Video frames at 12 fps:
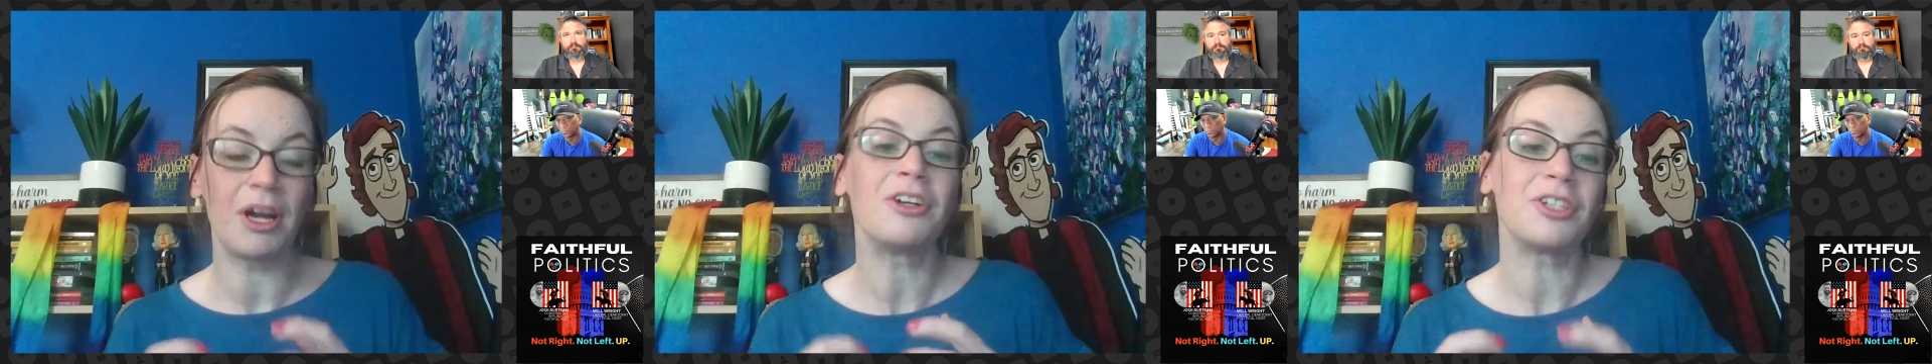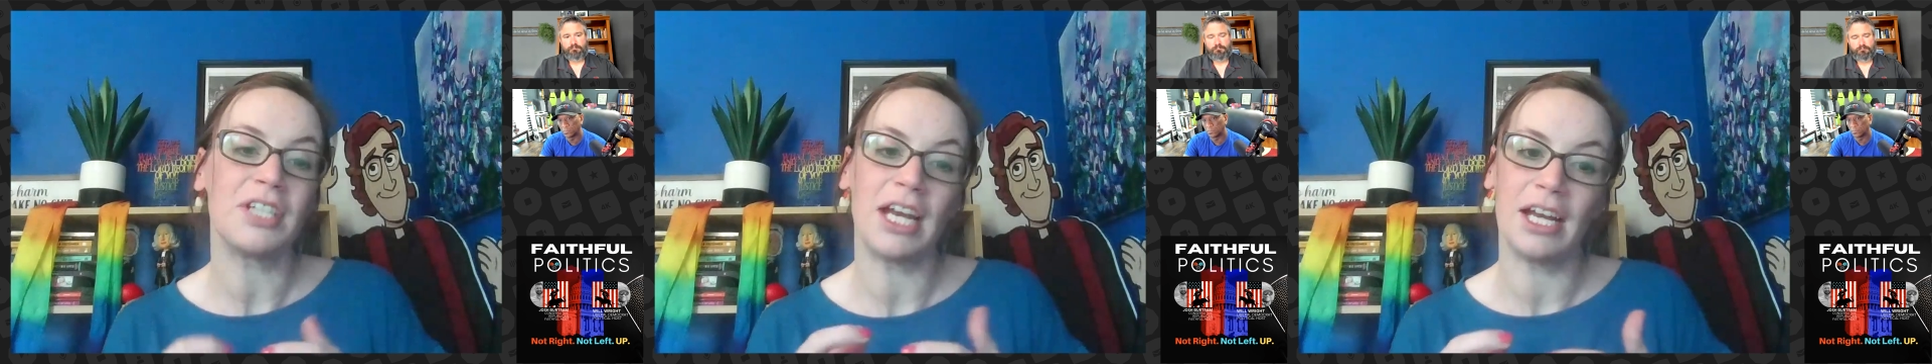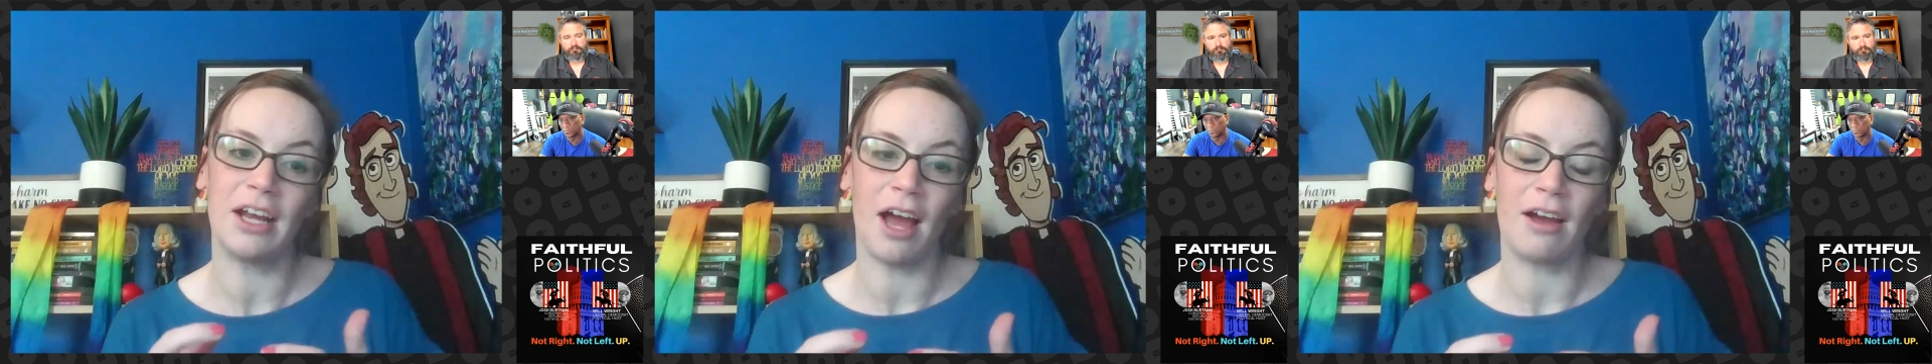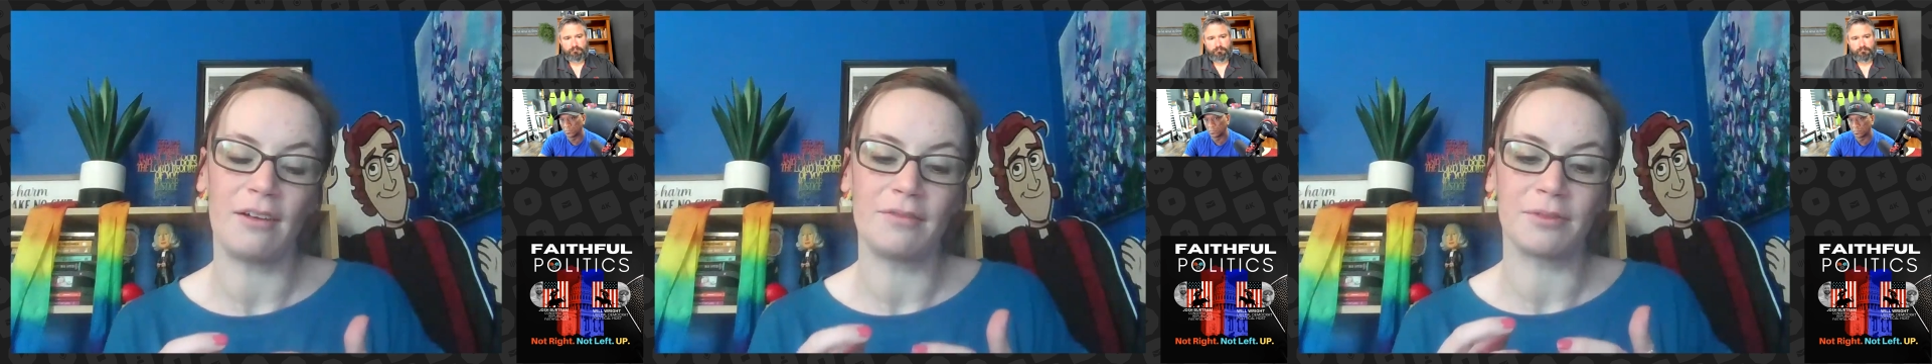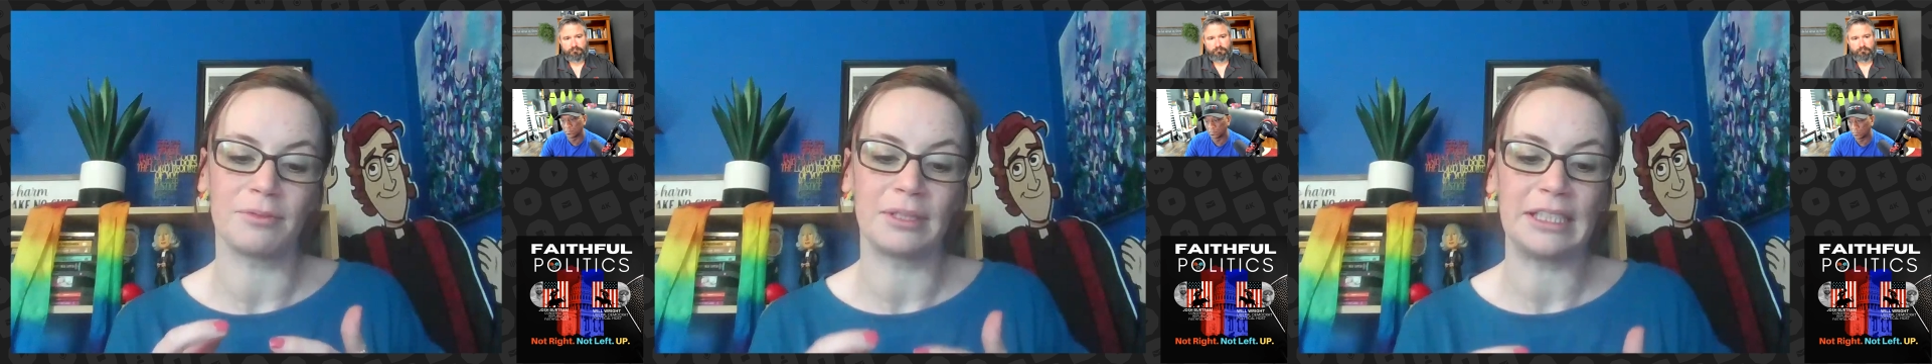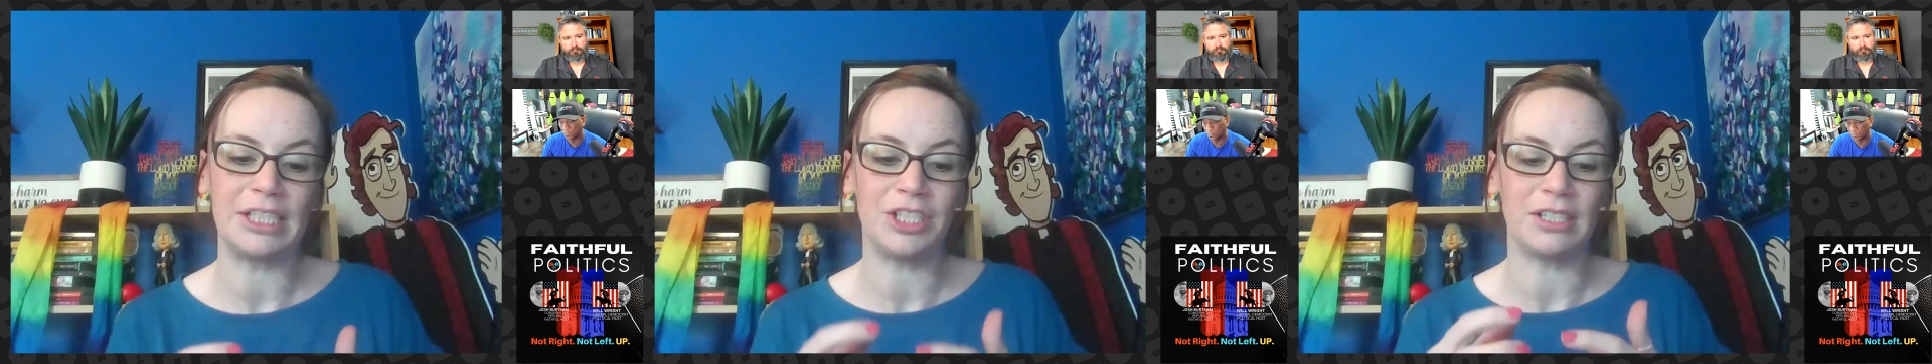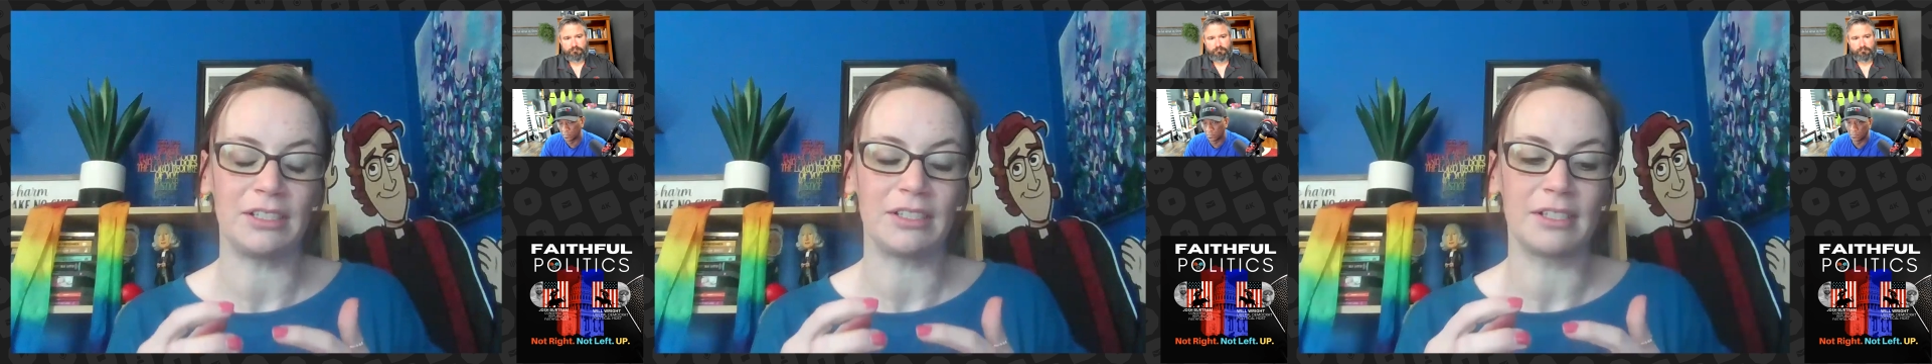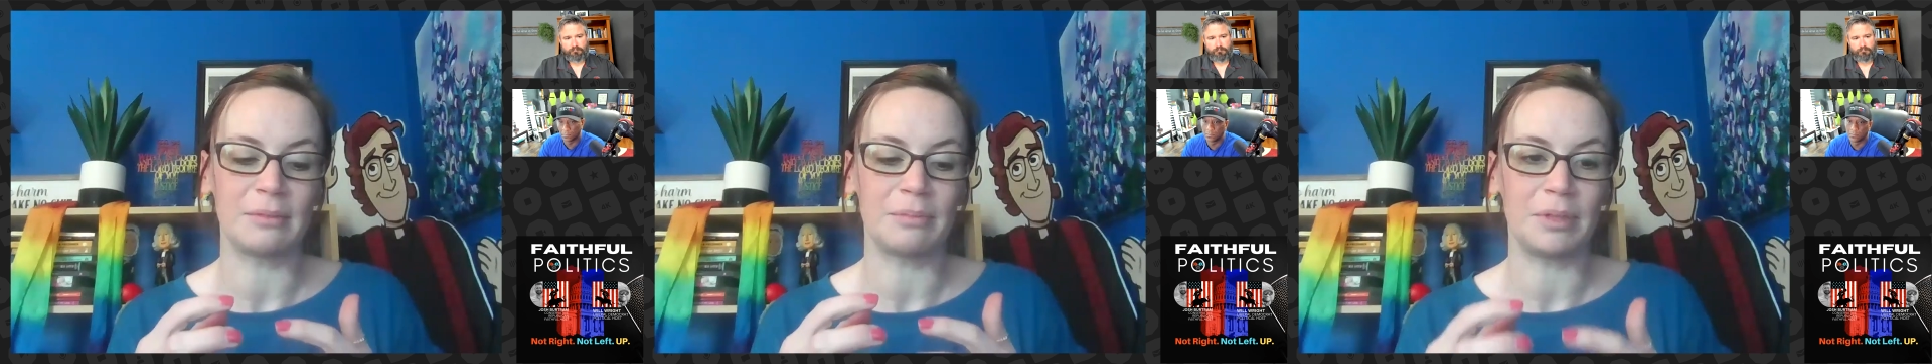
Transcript: understanding of religion's